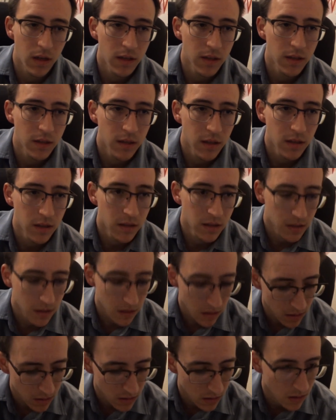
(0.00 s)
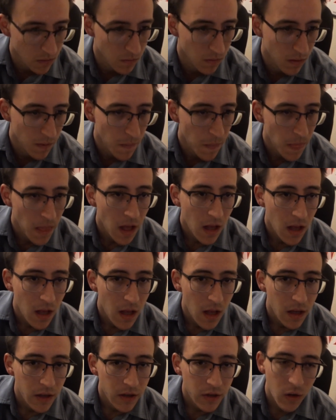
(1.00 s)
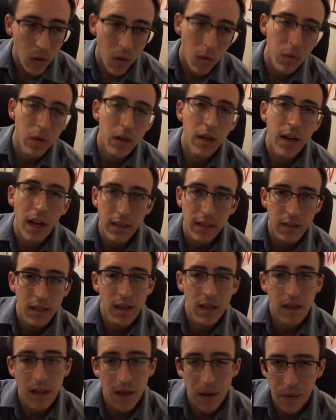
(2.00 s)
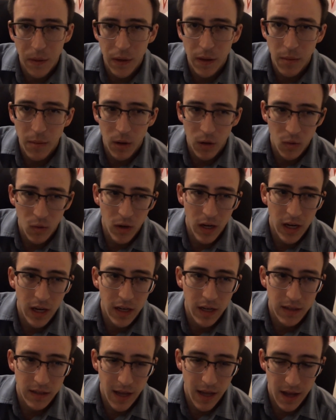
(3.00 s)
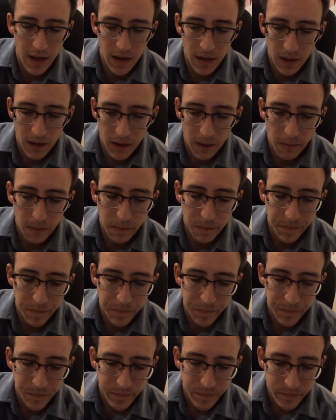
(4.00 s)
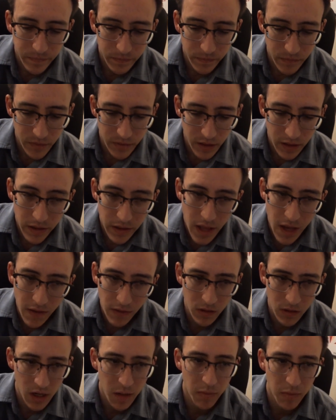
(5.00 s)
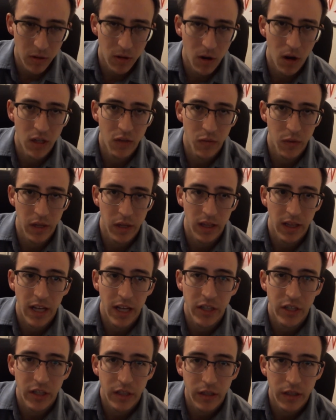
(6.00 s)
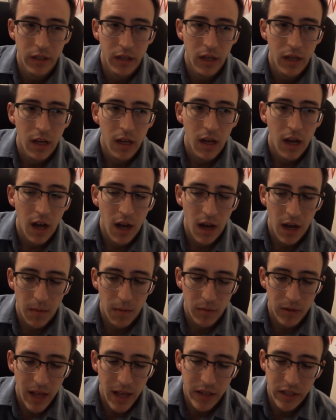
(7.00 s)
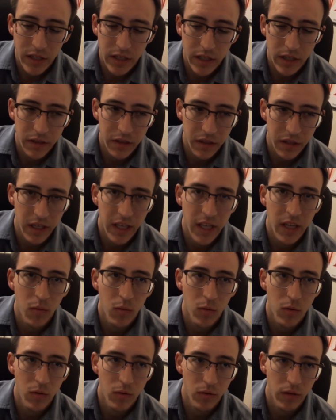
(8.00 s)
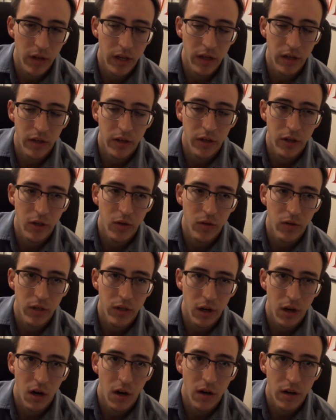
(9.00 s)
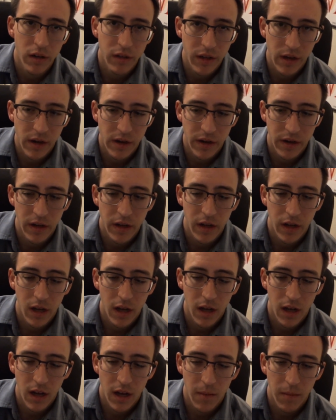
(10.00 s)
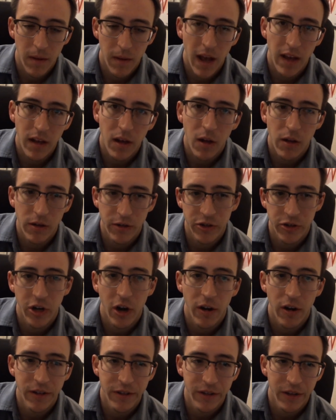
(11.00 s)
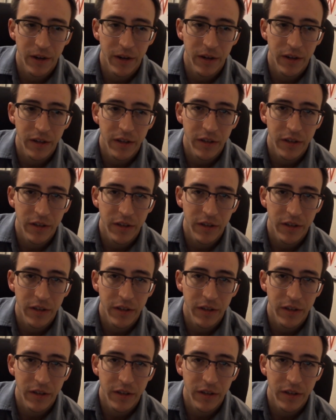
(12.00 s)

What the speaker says: It's good. It's a good one. So the other thing about green is that they have a couple of cards with Legend. Legend is a keyword related to Shahrazad. I call her Charizard.